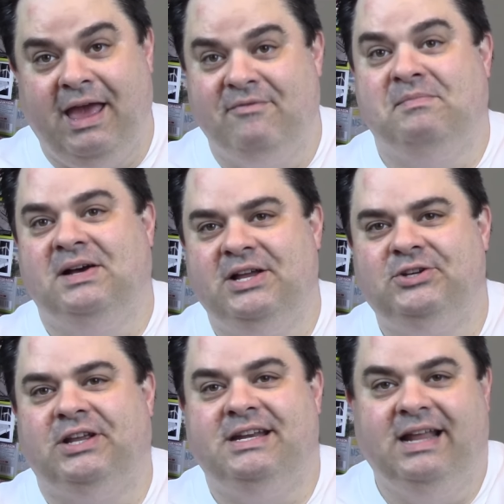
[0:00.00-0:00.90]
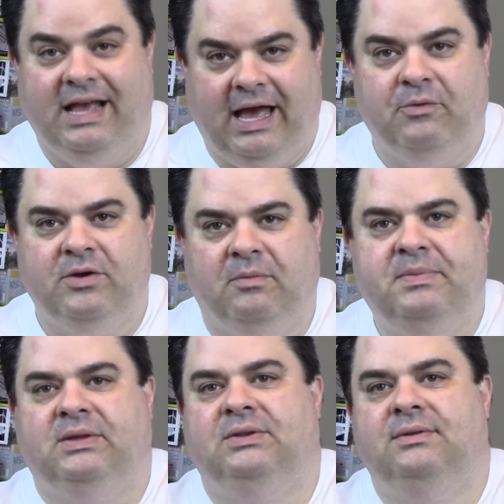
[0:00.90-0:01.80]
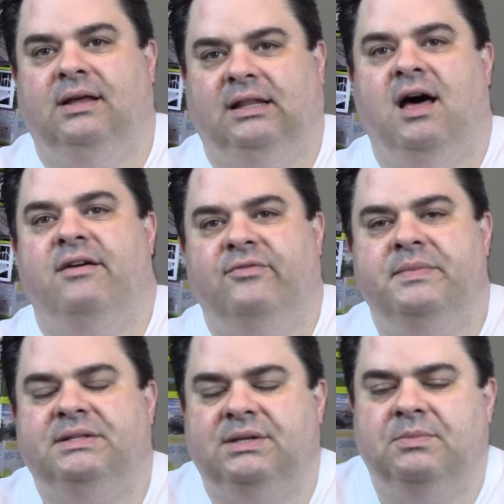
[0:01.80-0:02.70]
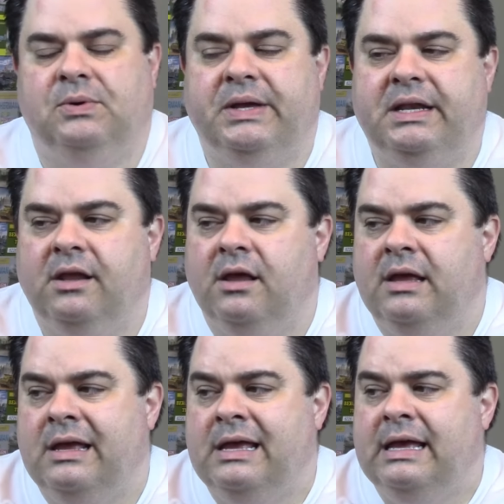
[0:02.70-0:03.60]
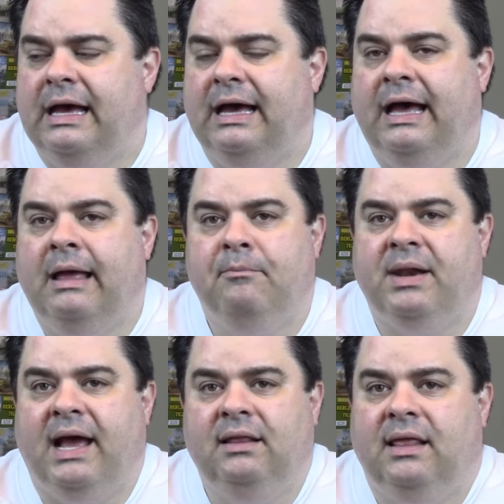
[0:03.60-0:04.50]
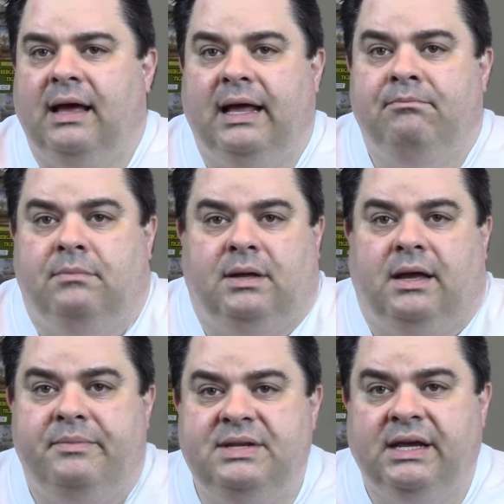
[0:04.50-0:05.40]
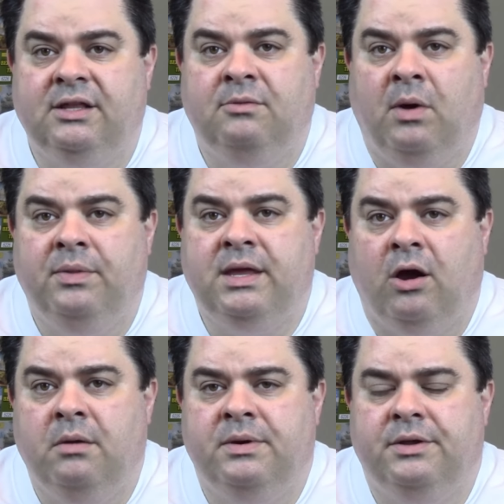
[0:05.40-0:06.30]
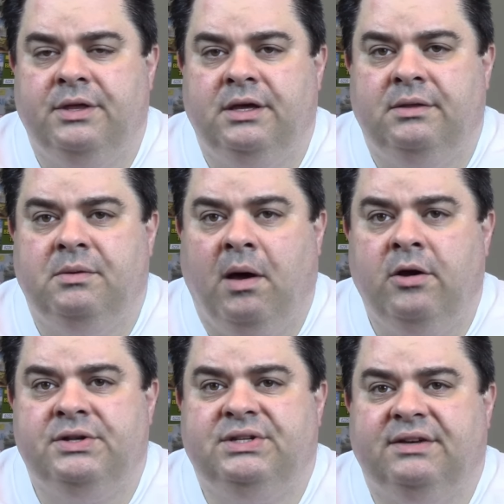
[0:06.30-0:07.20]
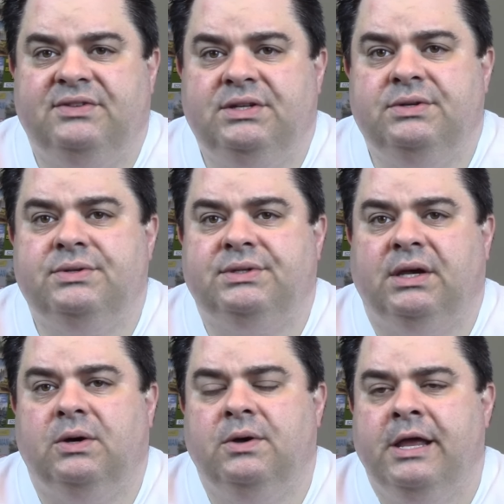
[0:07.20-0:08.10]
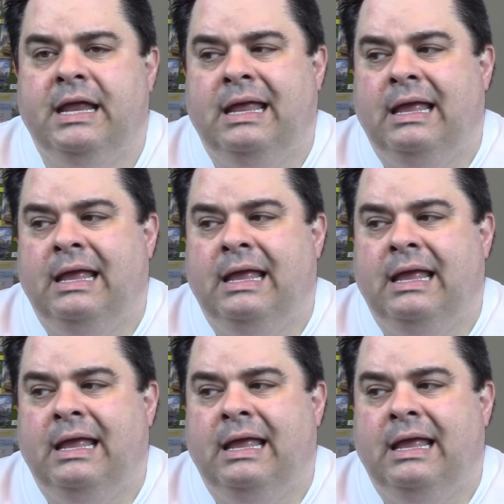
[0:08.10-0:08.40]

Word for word: I have a bunch, and I will build a lot of them at some point. Uh, but I, I'm, I'm digging the, the armor, the, the modern stuff too. So,